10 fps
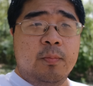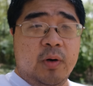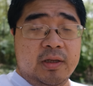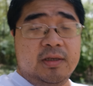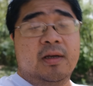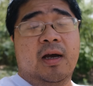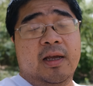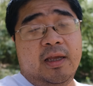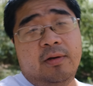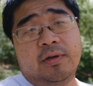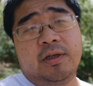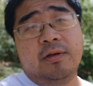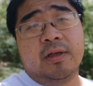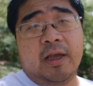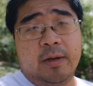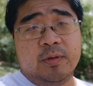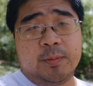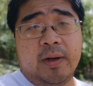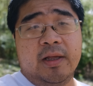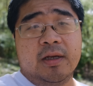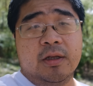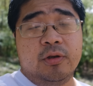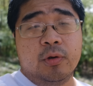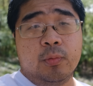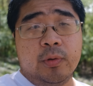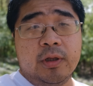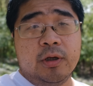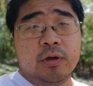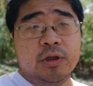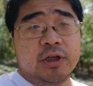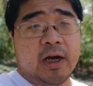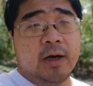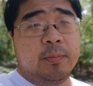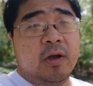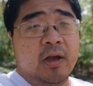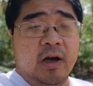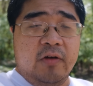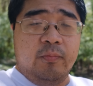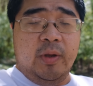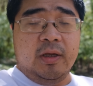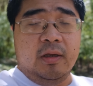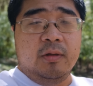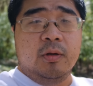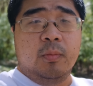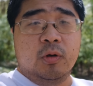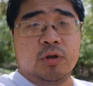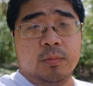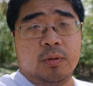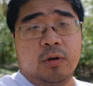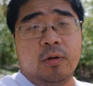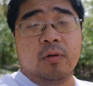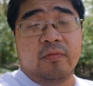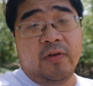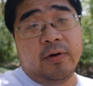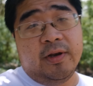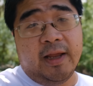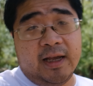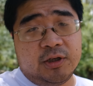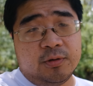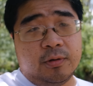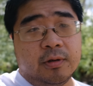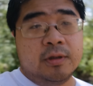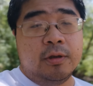but I guarantee you the camera is probably going to do a really good job of making the motion blur look very natural.